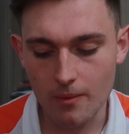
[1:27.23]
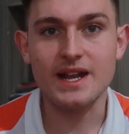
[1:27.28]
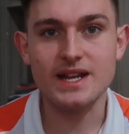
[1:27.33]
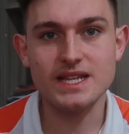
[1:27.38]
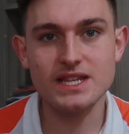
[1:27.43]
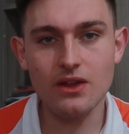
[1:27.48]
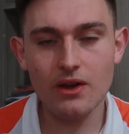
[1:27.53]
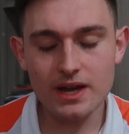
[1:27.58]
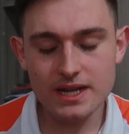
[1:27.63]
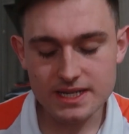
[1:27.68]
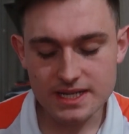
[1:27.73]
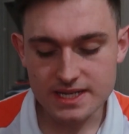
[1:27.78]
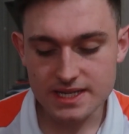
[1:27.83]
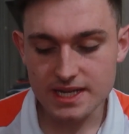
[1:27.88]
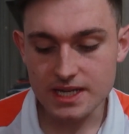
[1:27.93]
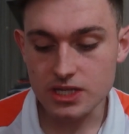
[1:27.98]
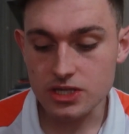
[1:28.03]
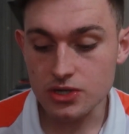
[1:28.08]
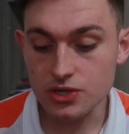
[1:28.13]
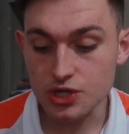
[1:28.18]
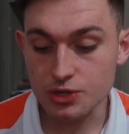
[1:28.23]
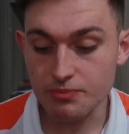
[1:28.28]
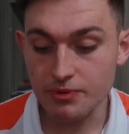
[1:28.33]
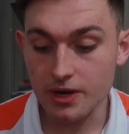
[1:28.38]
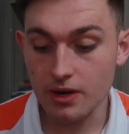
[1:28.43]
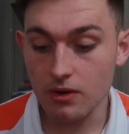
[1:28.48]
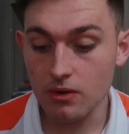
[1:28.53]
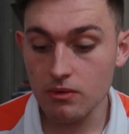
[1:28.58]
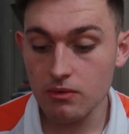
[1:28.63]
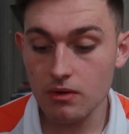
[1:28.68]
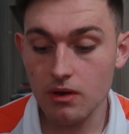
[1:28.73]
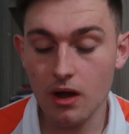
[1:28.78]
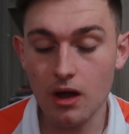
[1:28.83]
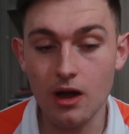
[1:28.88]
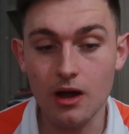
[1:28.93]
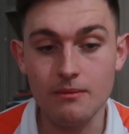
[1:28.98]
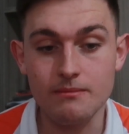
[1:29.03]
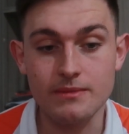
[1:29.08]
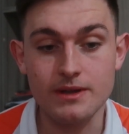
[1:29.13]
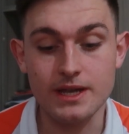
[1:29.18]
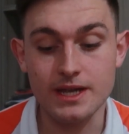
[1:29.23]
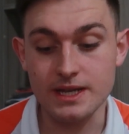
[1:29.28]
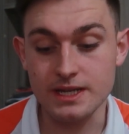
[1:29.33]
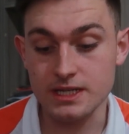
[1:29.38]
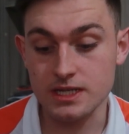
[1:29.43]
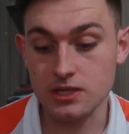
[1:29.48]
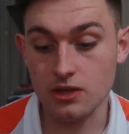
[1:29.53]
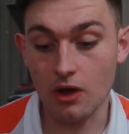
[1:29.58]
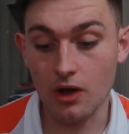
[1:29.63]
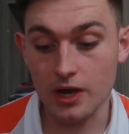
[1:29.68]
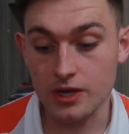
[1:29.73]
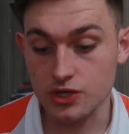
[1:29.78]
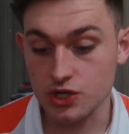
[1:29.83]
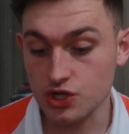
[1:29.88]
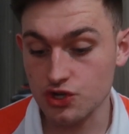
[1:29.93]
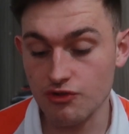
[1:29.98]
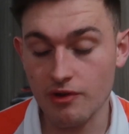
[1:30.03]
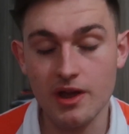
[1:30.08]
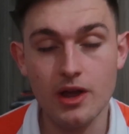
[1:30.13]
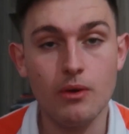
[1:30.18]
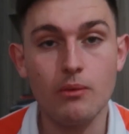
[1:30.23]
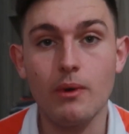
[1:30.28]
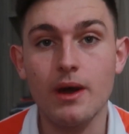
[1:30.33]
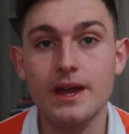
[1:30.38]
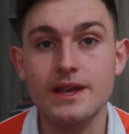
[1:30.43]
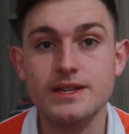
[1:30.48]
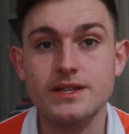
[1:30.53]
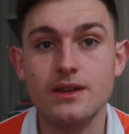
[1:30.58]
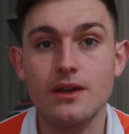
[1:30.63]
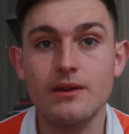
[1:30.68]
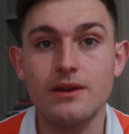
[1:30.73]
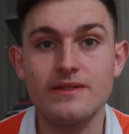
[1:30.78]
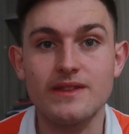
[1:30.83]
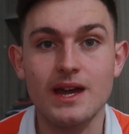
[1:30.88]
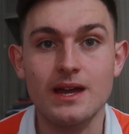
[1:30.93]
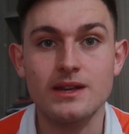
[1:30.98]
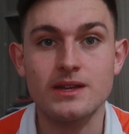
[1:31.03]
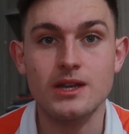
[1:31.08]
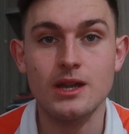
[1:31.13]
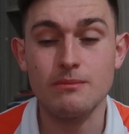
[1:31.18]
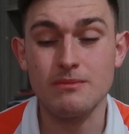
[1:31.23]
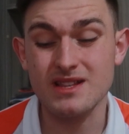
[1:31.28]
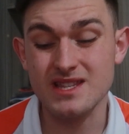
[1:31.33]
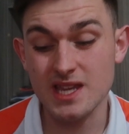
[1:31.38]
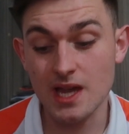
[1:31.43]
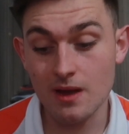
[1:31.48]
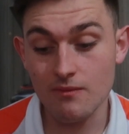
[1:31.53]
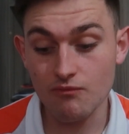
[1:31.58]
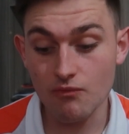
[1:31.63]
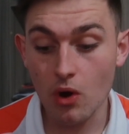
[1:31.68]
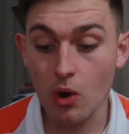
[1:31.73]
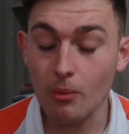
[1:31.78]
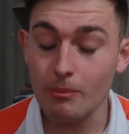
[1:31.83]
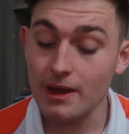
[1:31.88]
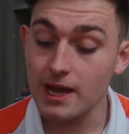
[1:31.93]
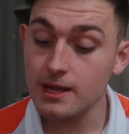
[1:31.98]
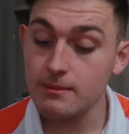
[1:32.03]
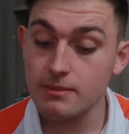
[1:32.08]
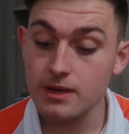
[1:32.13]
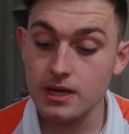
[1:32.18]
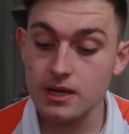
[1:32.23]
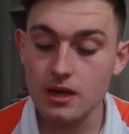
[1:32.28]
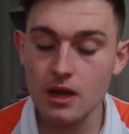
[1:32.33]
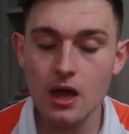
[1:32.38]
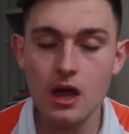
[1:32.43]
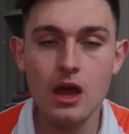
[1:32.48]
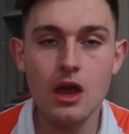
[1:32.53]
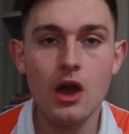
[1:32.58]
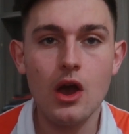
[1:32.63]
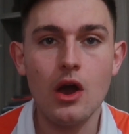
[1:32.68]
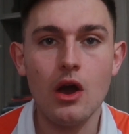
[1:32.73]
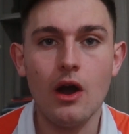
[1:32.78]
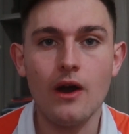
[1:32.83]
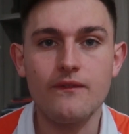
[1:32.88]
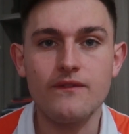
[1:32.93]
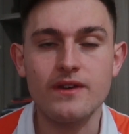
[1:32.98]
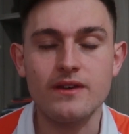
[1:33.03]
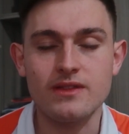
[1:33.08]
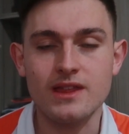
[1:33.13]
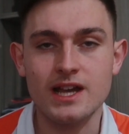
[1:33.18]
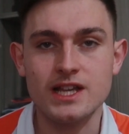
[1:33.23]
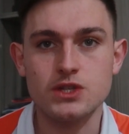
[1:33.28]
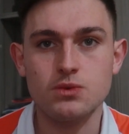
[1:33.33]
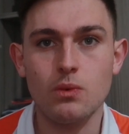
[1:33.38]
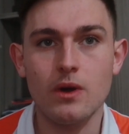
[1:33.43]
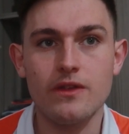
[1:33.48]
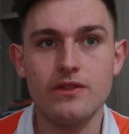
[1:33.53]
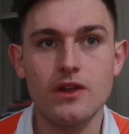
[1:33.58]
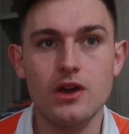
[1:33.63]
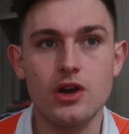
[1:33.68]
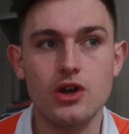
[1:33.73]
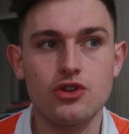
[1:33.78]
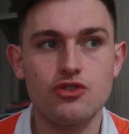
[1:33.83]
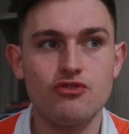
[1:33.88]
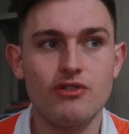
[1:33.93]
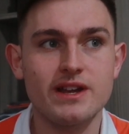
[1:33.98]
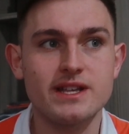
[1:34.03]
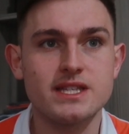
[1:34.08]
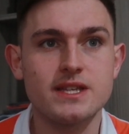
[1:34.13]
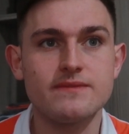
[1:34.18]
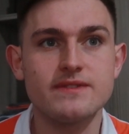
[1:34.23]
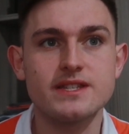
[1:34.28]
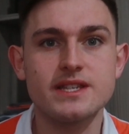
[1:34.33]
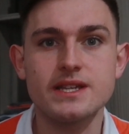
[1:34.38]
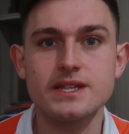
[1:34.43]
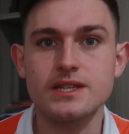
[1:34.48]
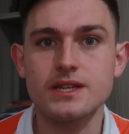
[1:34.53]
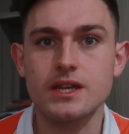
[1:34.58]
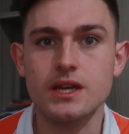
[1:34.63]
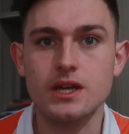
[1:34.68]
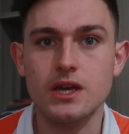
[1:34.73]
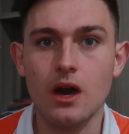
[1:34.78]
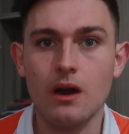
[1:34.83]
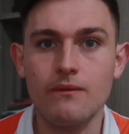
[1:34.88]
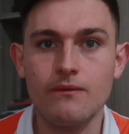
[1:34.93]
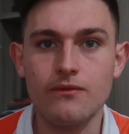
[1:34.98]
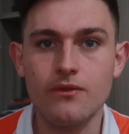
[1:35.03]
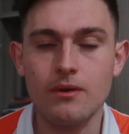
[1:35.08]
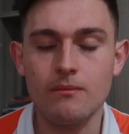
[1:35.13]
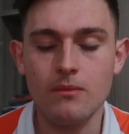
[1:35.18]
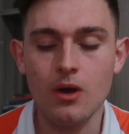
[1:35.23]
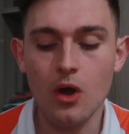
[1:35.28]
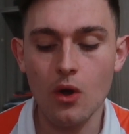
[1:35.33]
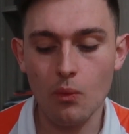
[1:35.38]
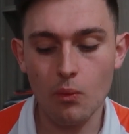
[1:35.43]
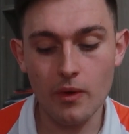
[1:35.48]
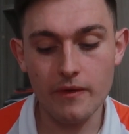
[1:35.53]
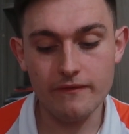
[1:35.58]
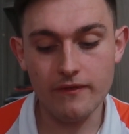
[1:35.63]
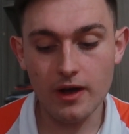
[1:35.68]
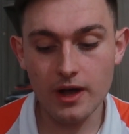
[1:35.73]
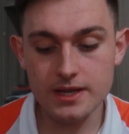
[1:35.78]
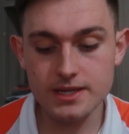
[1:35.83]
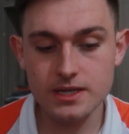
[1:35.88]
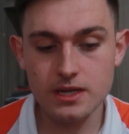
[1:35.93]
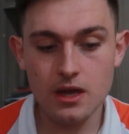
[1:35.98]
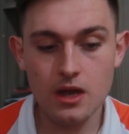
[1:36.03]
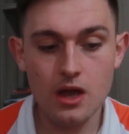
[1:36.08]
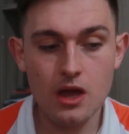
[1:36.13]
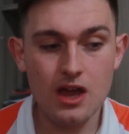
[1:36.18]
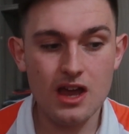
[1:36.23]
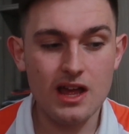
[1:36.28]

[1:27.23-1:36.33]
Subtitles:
Excited to see Dewsbury Hall. He's starting straight away. So in that number 10 role, maybe, I think that's where the creativity is going to come from with us.